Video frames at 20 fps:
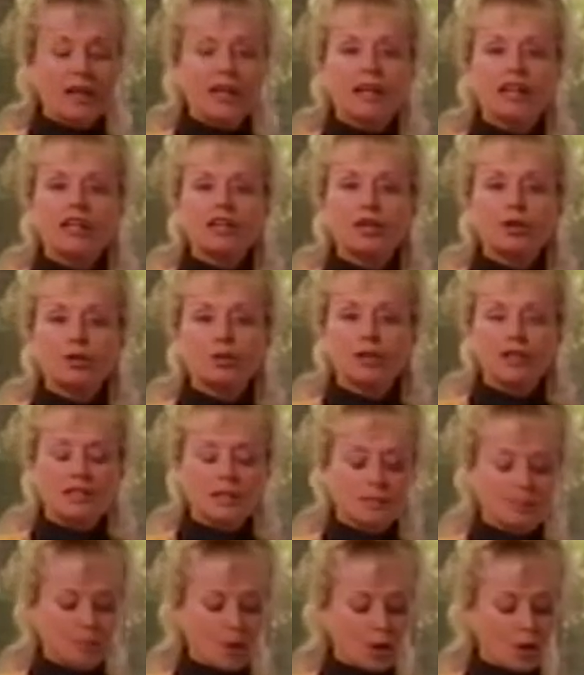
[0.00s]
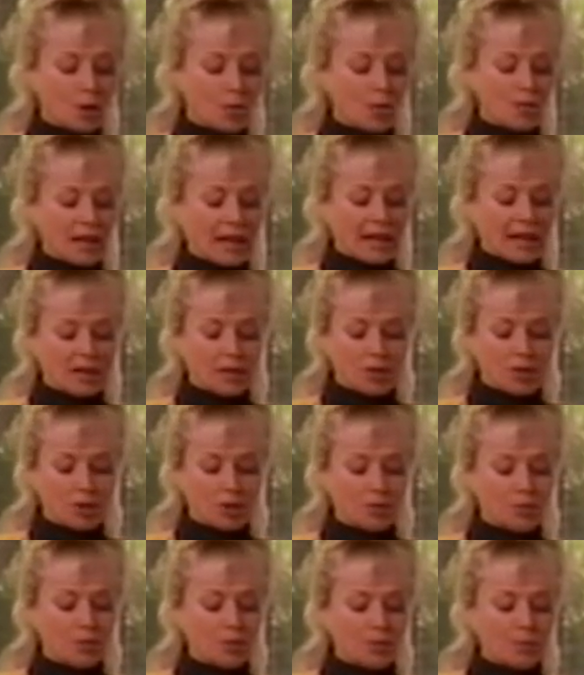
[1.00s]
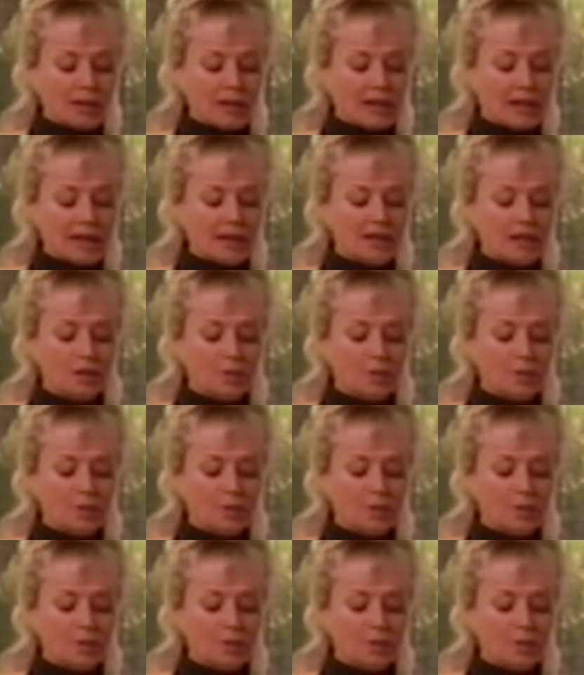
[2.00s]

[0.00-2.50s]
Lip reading: increased bone and tumor pain,